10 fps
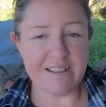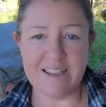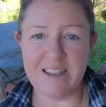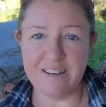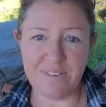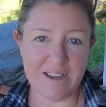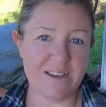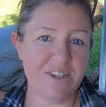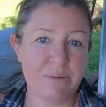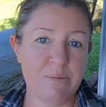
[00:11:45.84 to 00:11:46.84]
I said, if I
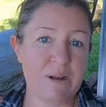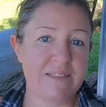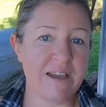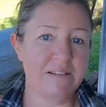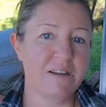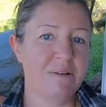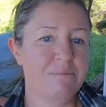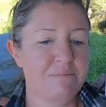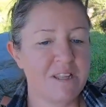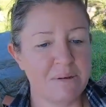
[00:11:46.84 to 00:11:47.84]
can chip away at that job
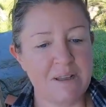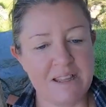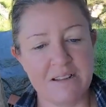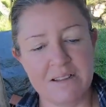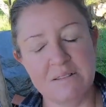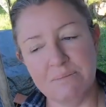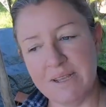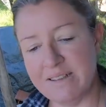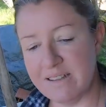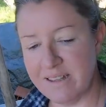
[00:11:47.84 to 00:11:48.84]
little by little,
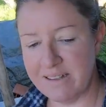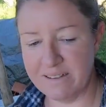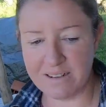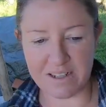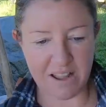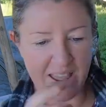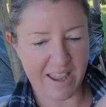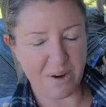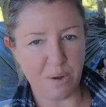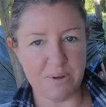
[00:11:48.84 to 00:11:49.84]
basically clawing
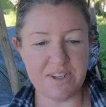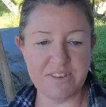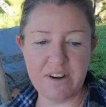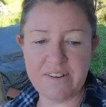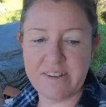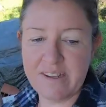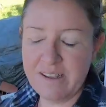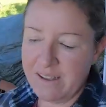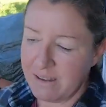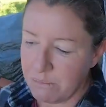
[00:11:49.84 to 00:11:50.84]
out a whole bunch of dirt,
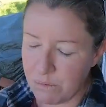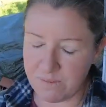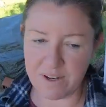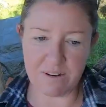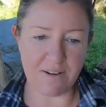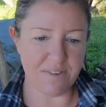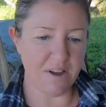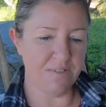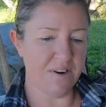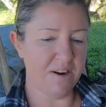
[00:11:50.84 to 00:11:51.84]
moving gravel
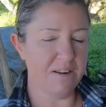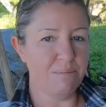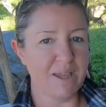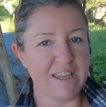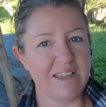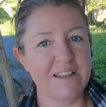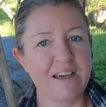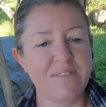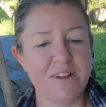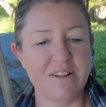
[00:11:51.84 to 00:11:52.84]
over, making it
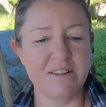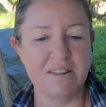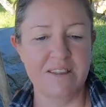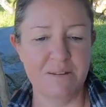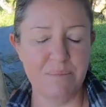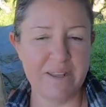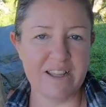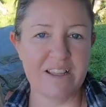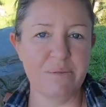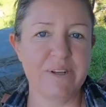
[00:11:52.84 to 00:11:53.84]
level, building
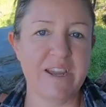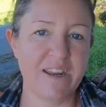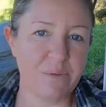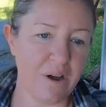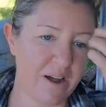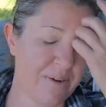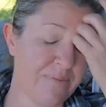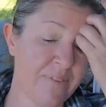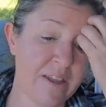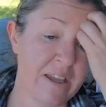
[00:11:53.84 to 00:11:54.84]
a little retaining wall,
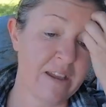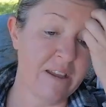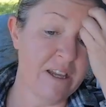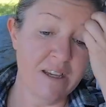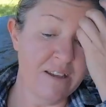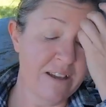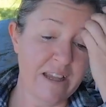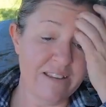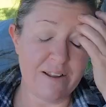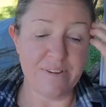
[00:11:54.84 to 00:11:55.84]

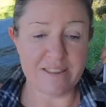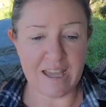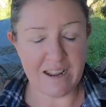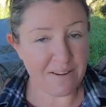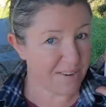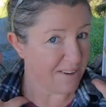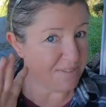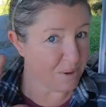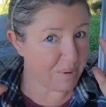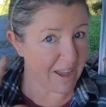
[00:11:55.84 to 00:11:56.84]
and stuff like that. I haven't got a
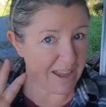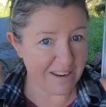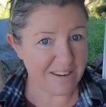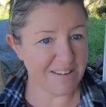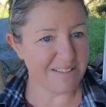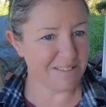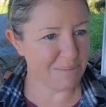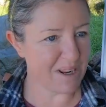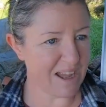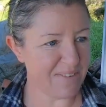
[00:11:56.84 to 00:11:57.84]
full plan,
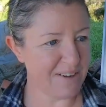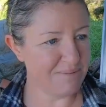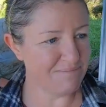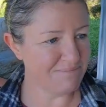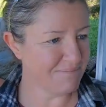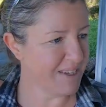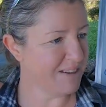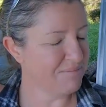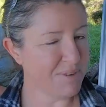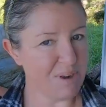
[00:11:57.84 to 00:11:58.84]
but I have a
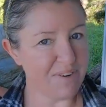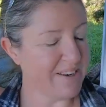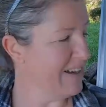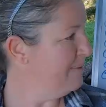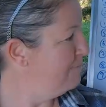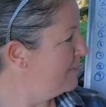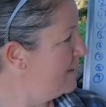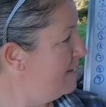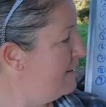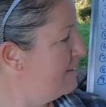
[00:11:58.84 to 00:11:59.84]
rough idea.
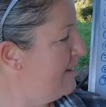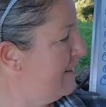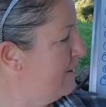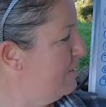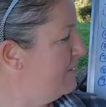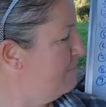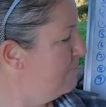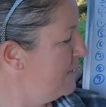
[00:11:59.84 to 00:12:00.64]
So that's those.